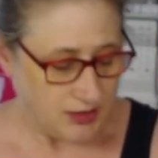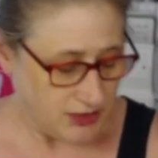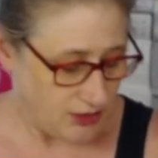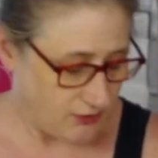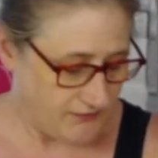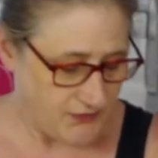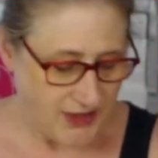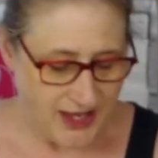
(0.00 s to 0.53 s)
you
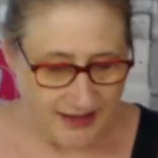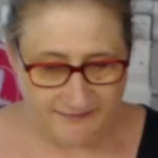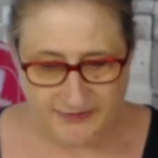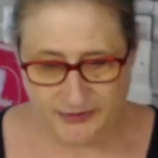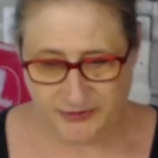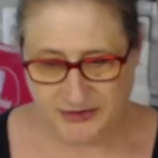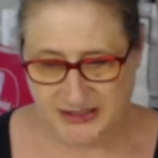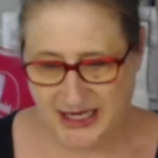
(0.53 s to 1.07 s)
know, if you have
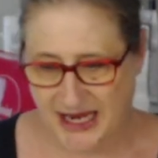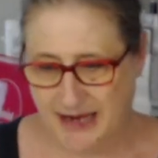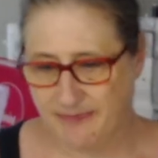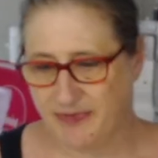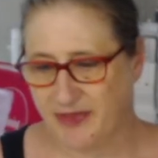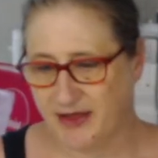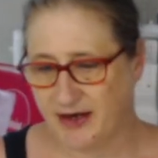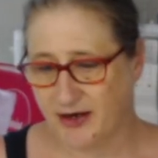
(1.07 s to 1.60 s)
your tape
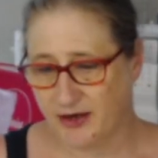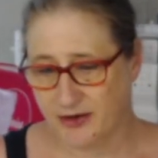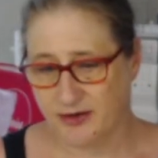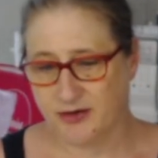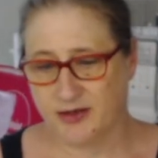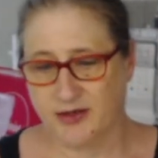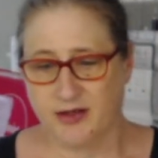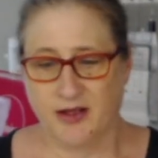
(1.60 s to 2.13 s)

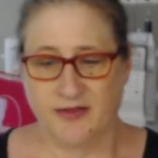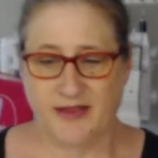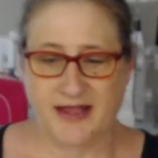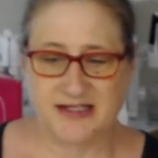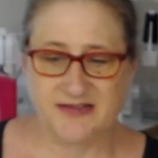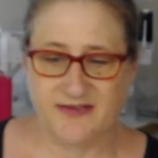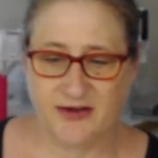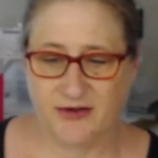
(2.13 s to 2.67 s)
there,
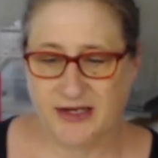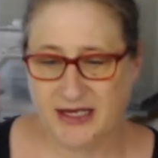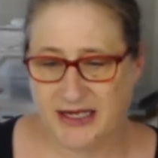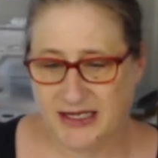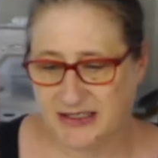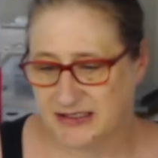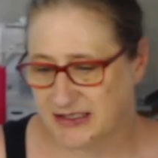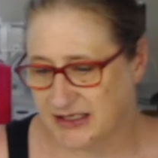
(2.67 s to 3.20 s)
that's very
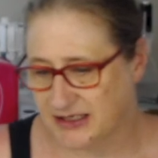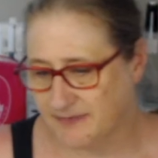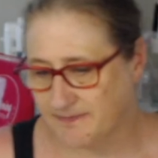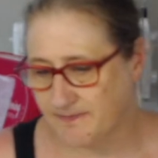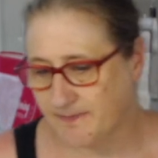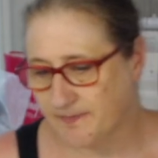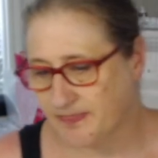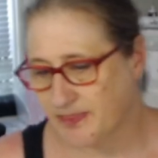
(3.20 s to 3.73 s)
handy.
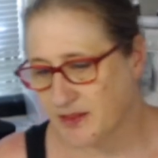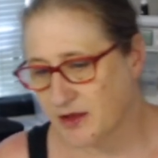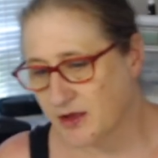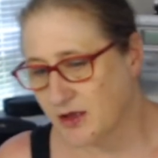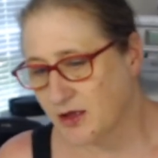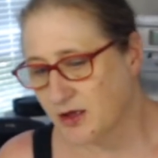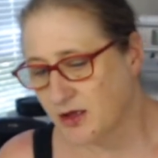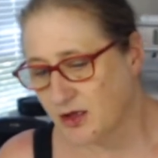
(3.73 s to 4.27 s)

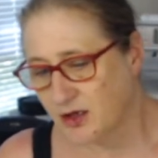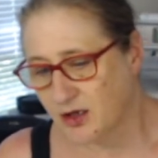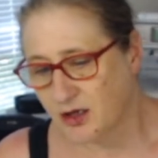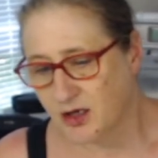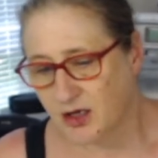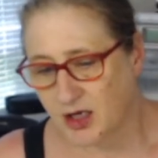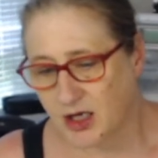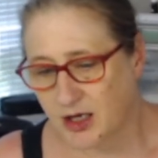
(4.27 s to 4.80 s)

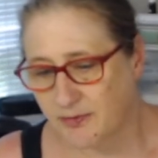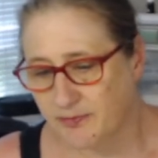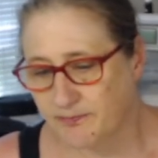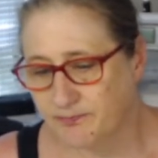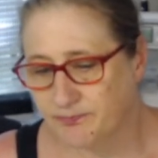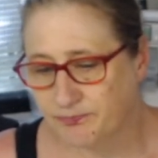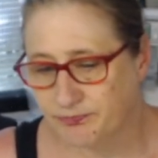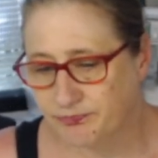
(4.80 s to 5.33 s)
Um,